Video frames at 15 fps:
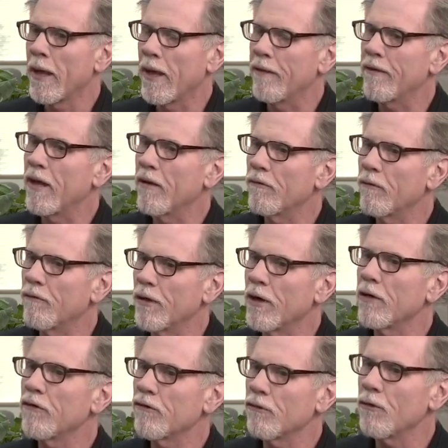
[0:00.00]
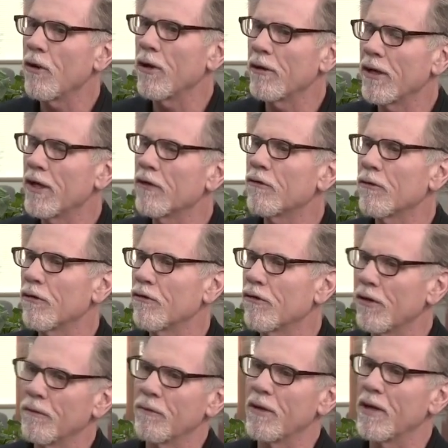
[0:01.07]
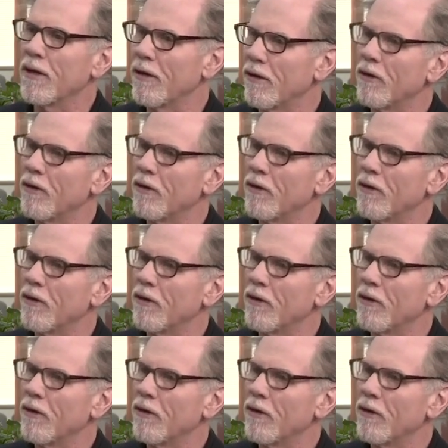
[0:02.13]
and they have very strong interest in being in